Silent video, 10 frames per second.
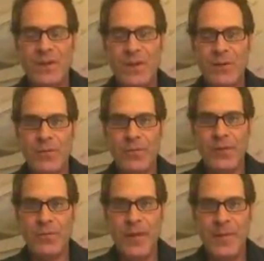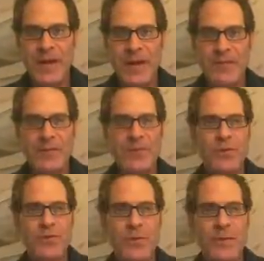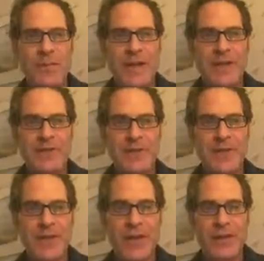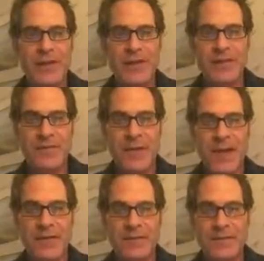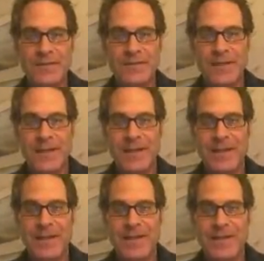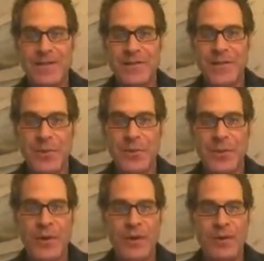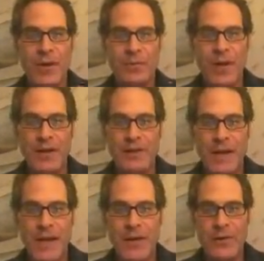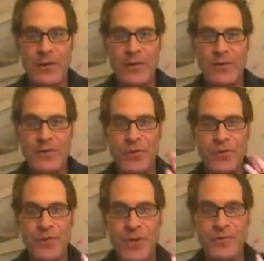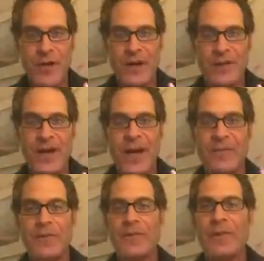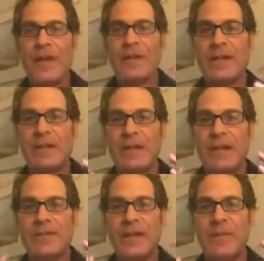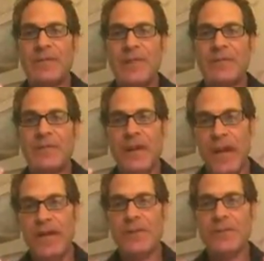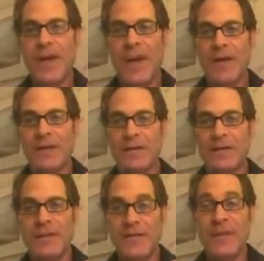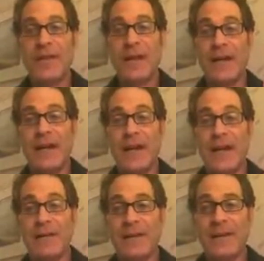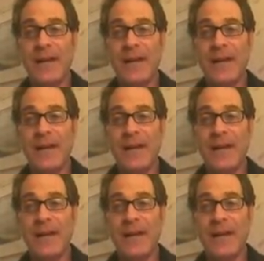you know, that might have some useful applications in other areas of life. So like when I look down, there's certain self-talk that I have, which is like, I say to myself, I can do that, you know, if I think I can.